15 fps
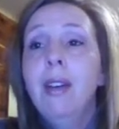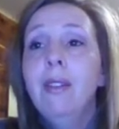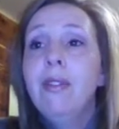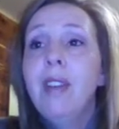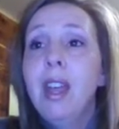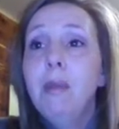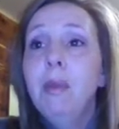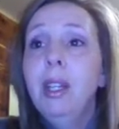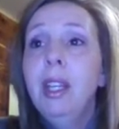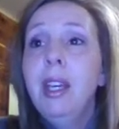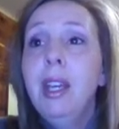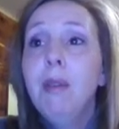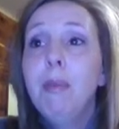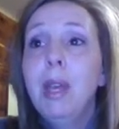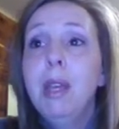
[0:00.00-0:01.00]

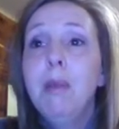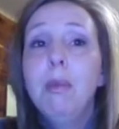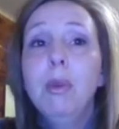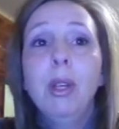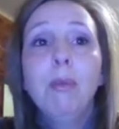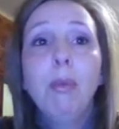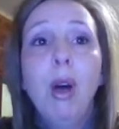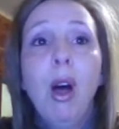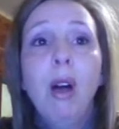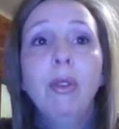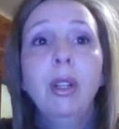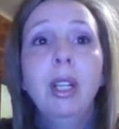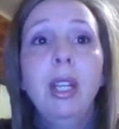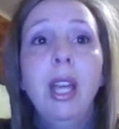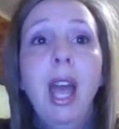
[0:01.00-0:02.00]
Family and people in
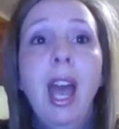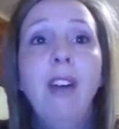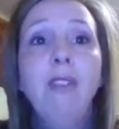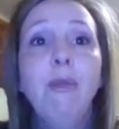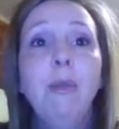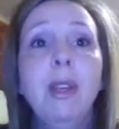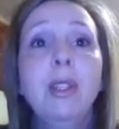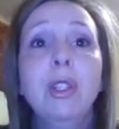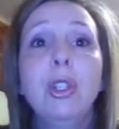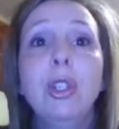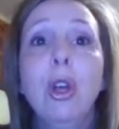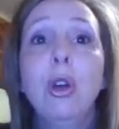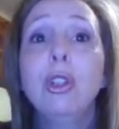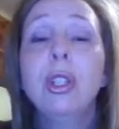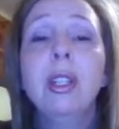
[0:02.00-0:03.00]
poverty have been
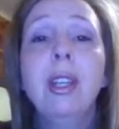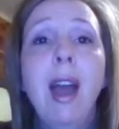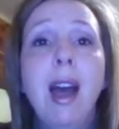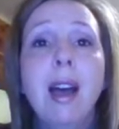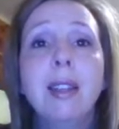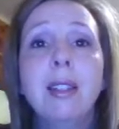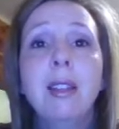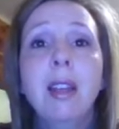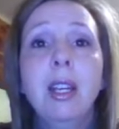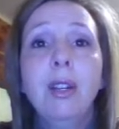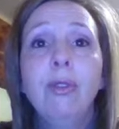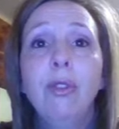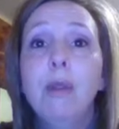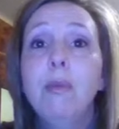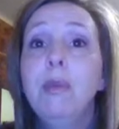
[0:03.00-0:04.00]
socially
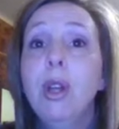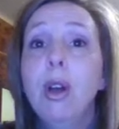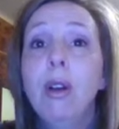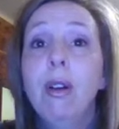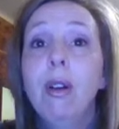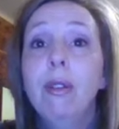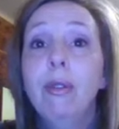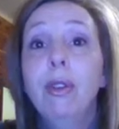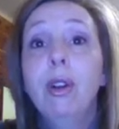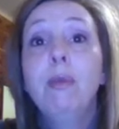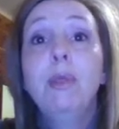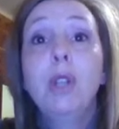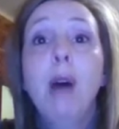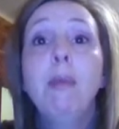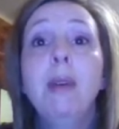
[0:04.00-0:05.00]
isolated from
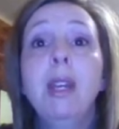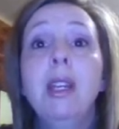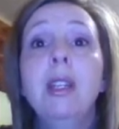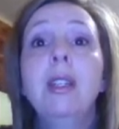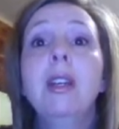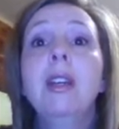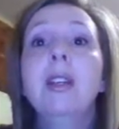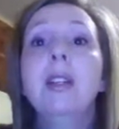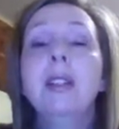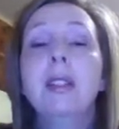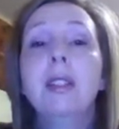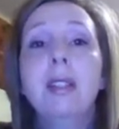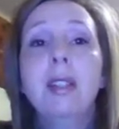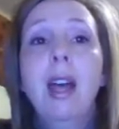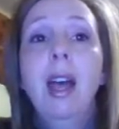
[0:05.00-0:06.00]
dominant
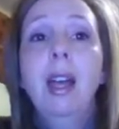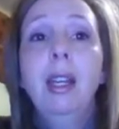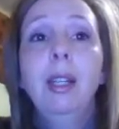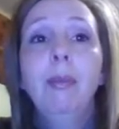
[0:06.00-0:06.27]
society.